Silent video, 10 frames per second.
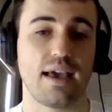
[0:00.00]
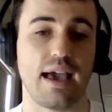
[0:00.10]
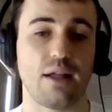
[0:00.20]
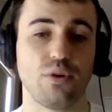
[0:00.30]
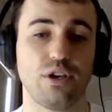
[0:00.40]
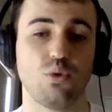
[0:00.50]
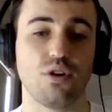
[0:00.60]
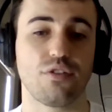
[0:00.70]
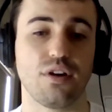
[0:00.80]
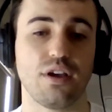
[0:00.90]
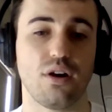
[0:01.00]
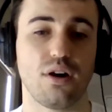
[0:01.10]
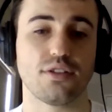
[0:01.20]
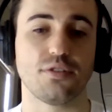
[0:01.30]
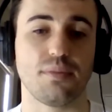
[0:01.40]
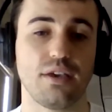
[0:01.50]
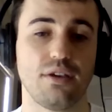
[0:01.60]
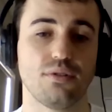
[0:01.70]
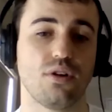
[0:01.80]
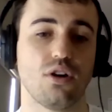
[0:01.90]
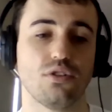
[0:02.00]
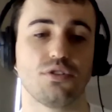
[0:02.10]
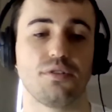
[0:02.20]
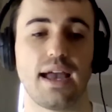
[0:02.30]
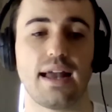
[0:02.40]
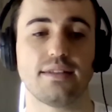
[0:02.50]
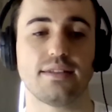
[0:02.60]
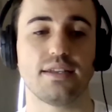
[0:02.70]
and where you work very hard to make your goals a reality.